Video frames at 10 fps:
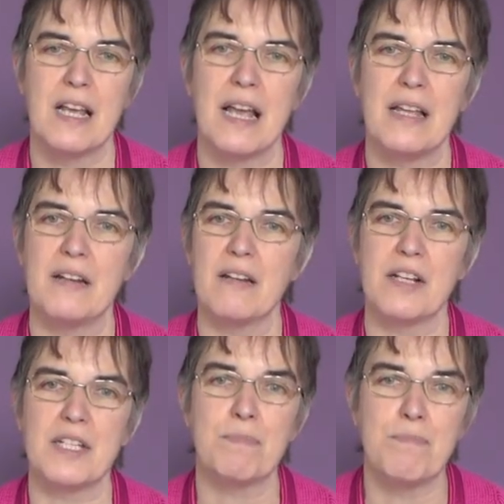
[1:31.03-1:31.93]
in a
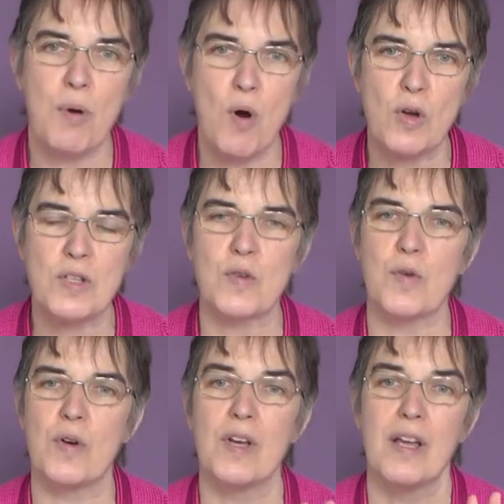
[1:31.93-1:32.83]
nice box
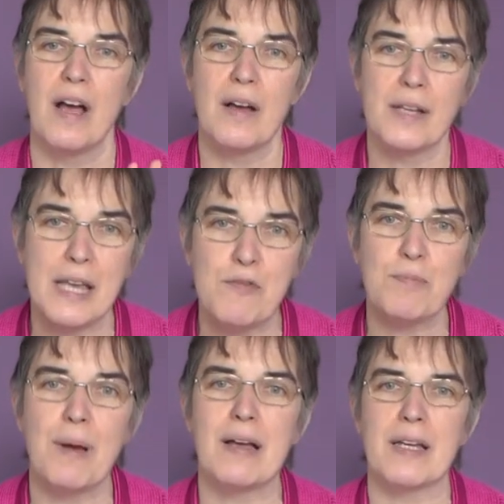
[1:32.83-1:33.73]
or a
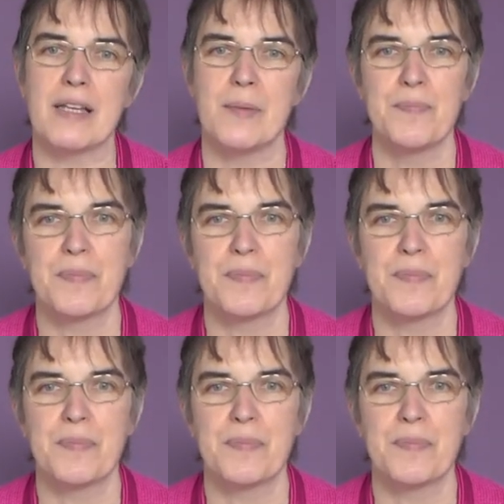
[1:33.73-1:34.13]
gift bag